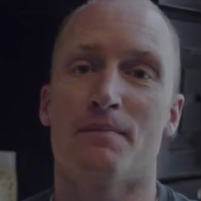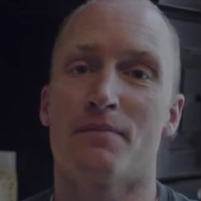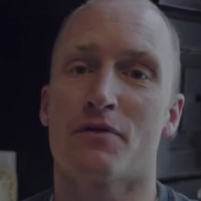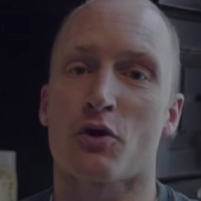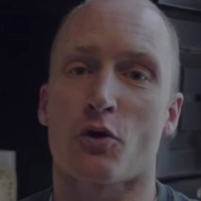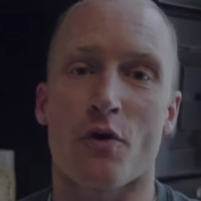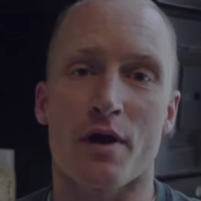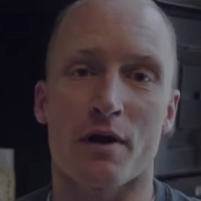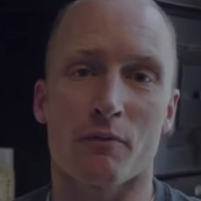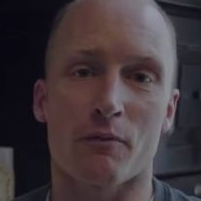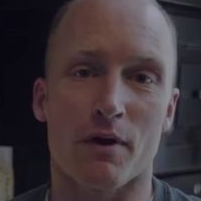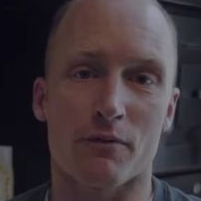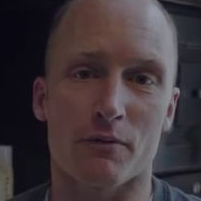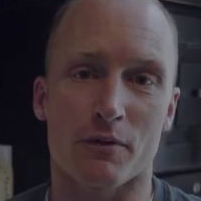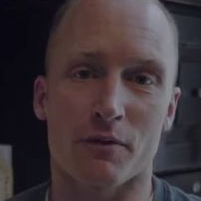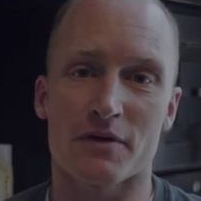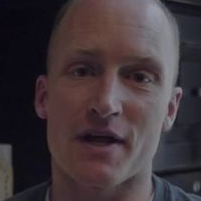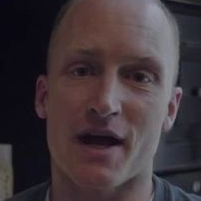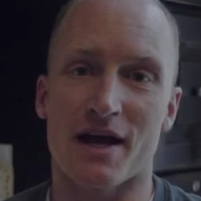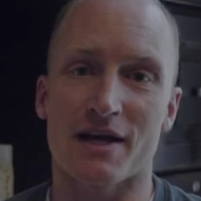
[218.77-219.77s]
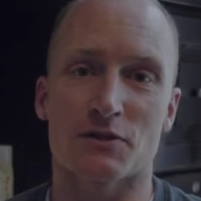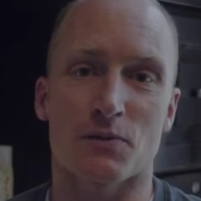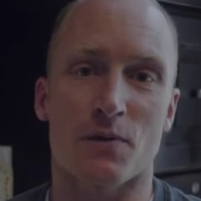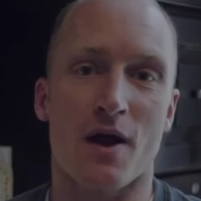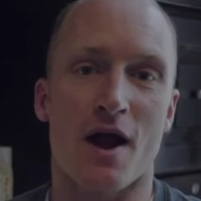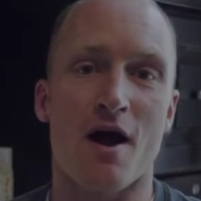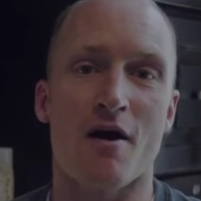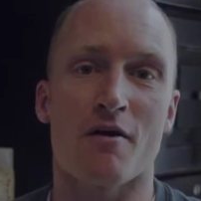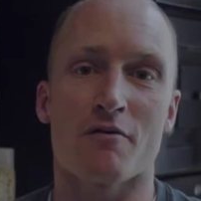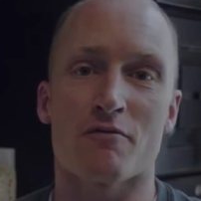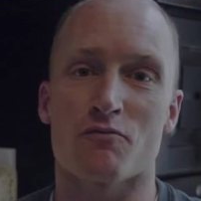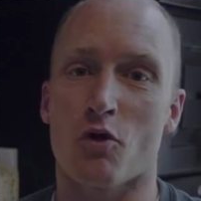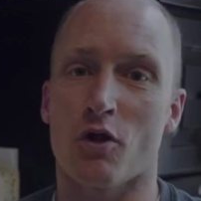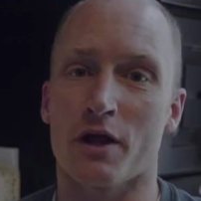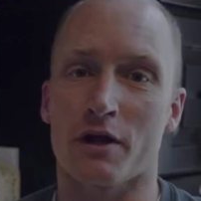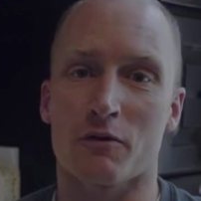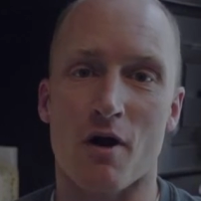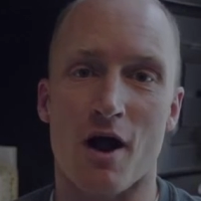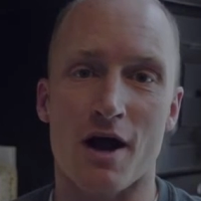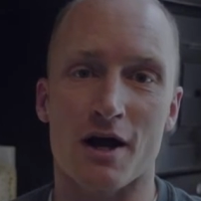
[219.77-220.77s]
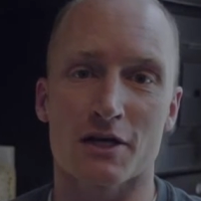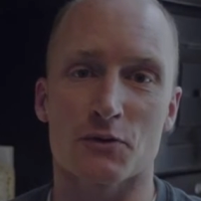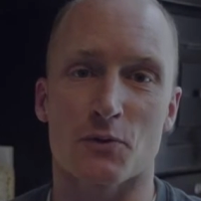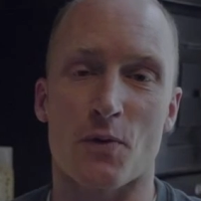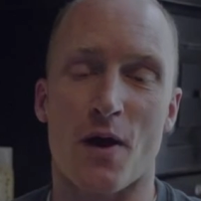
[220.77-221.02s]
throwing railroad ties around, rolling rocks